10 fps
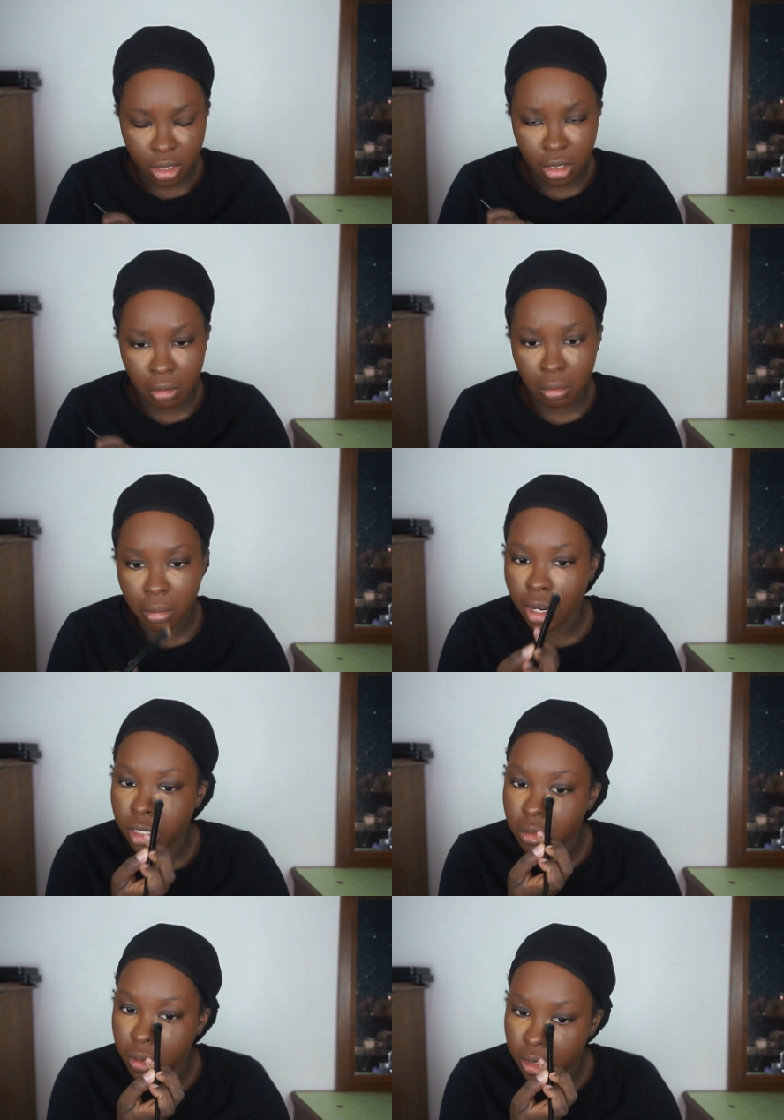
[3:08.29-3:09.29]
They
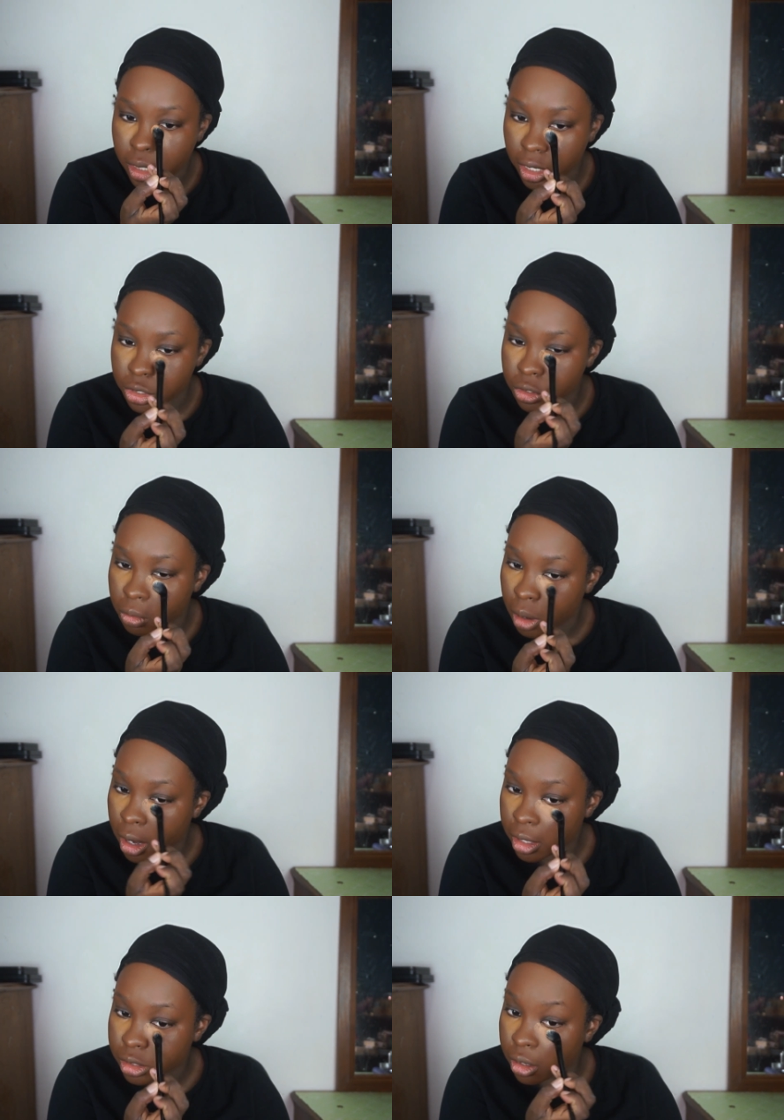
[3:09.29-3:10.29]
remind me texture
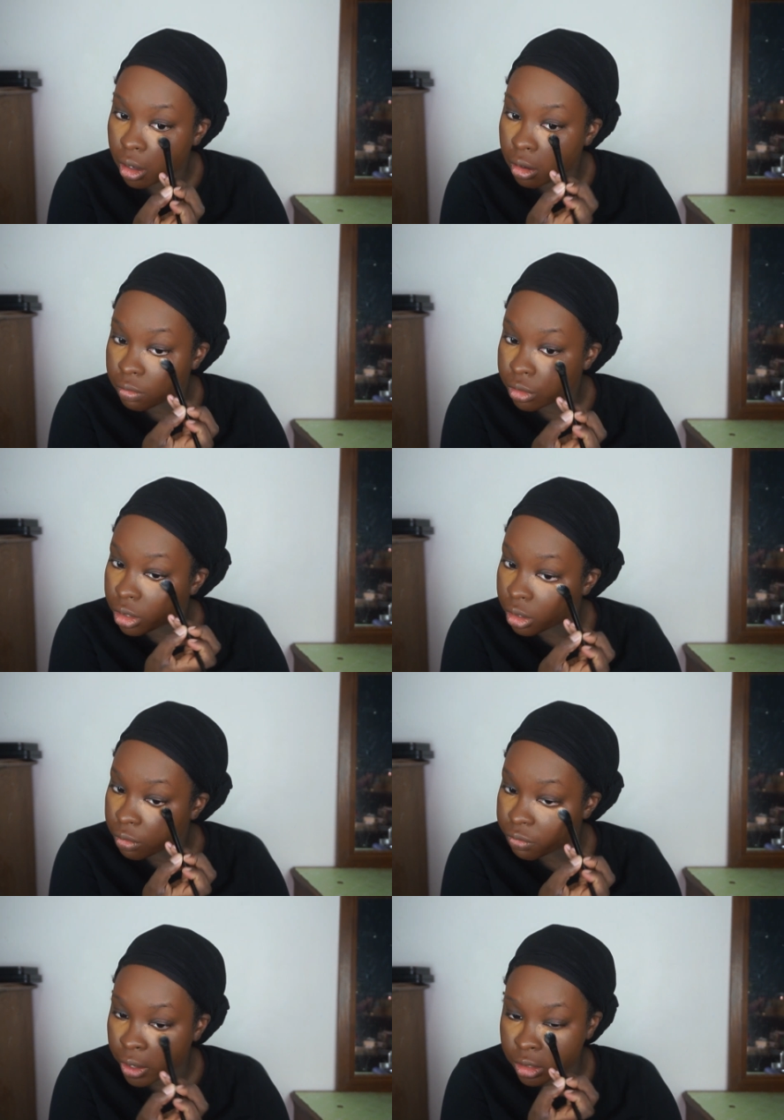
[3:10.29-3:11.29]
wise of the
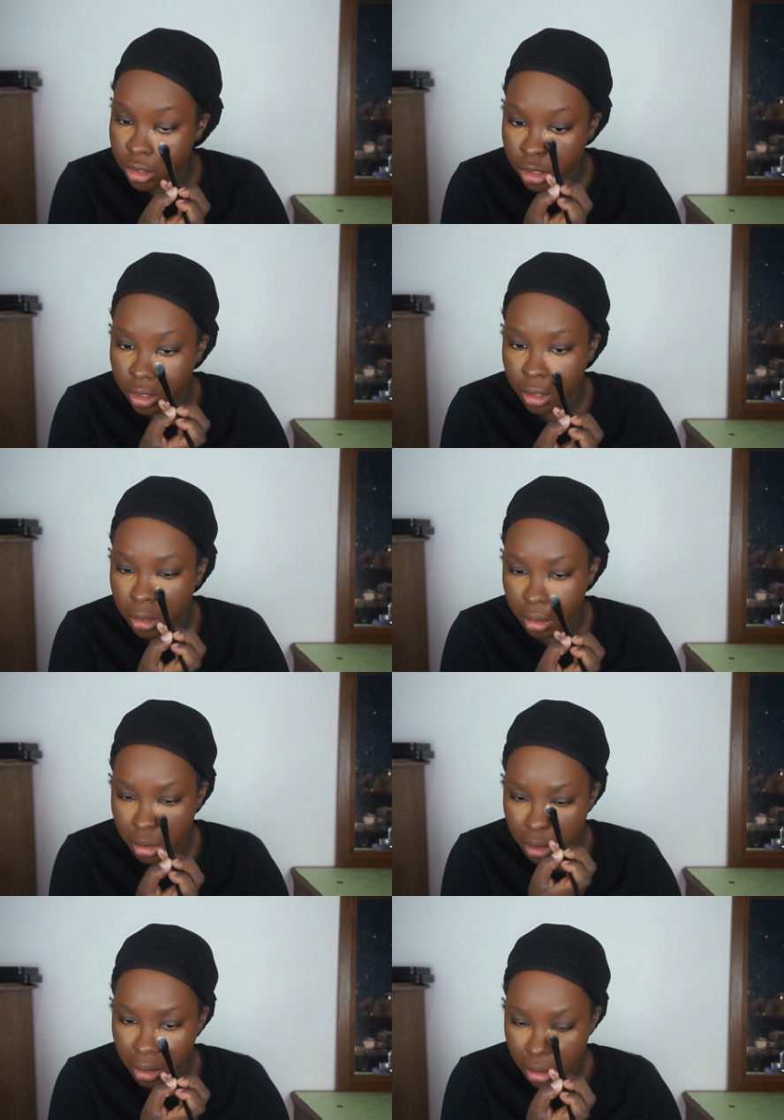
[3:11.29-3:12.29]
Fenty
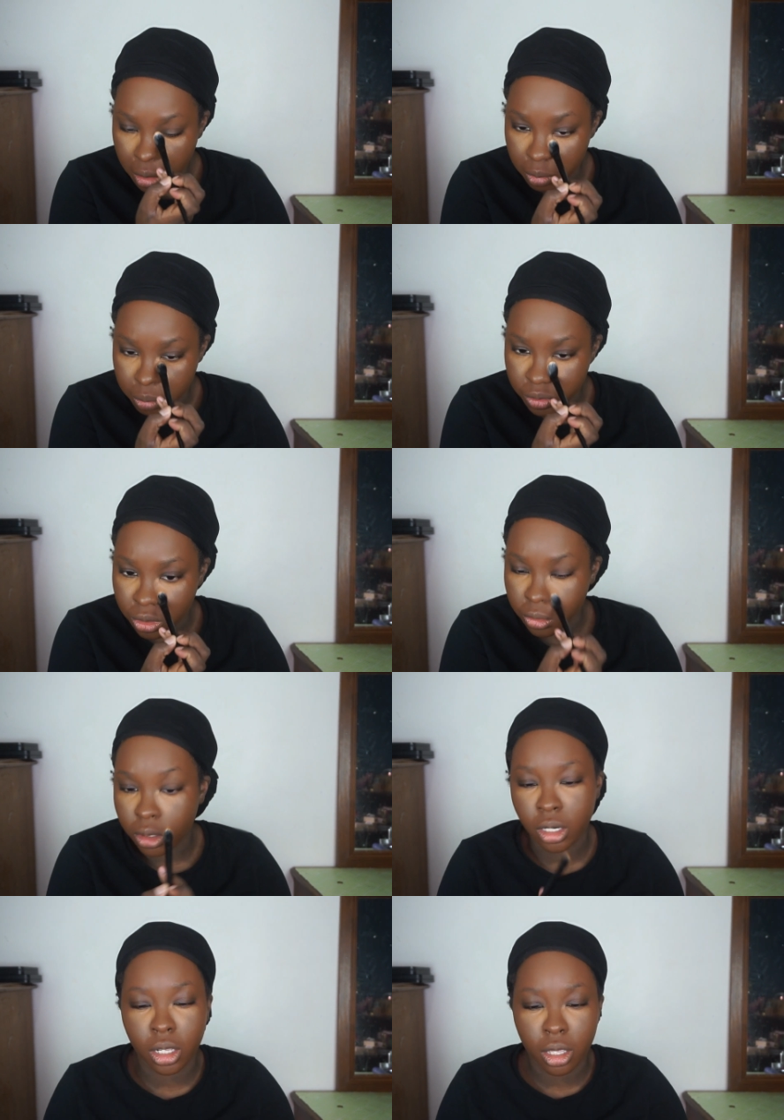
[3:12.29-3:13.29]

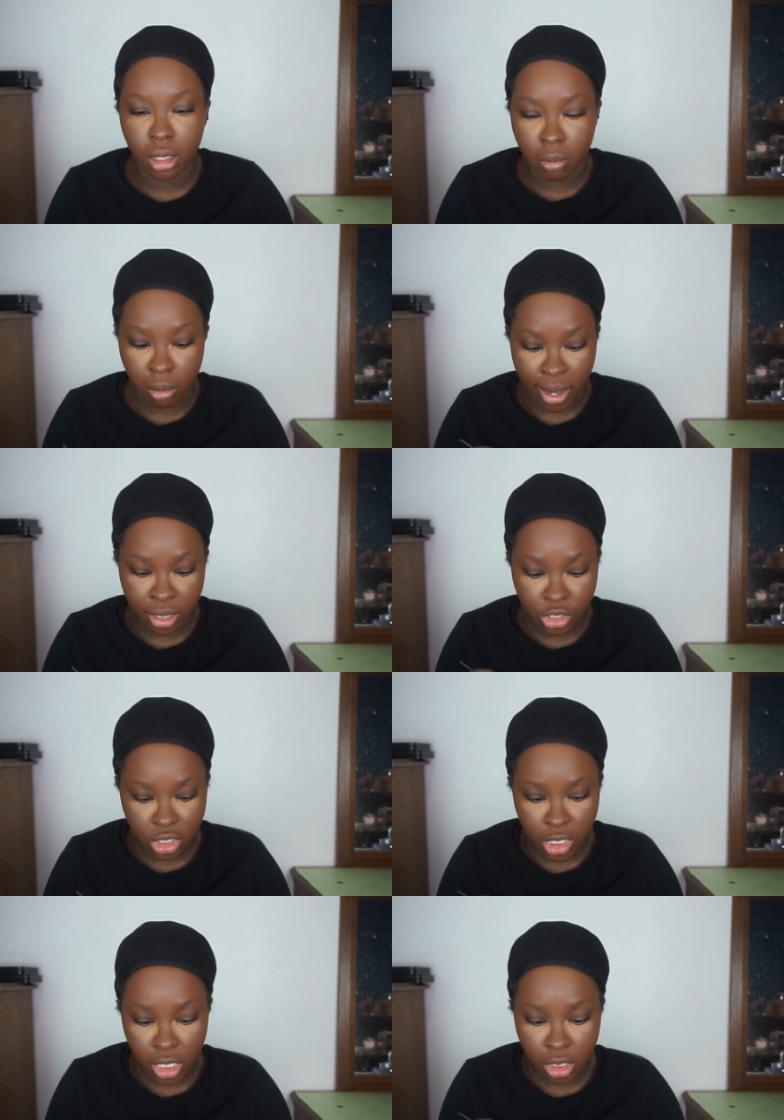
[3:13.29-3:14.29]
Beauty
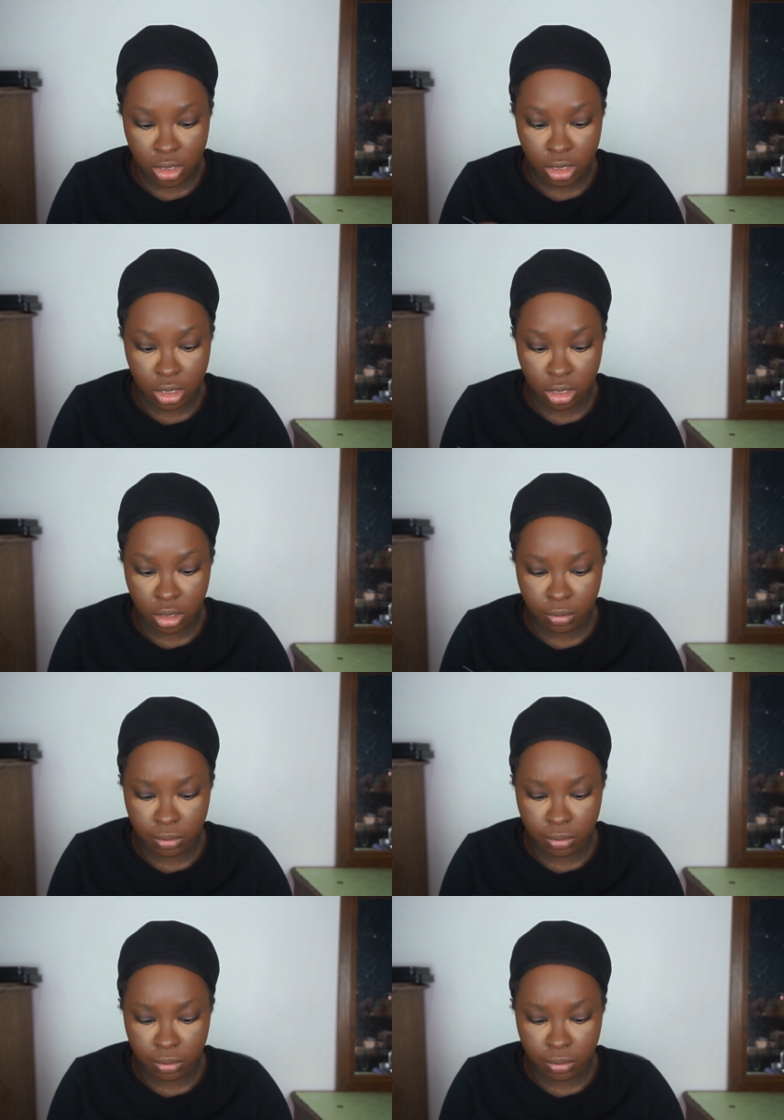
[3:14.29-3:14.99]
matchsticks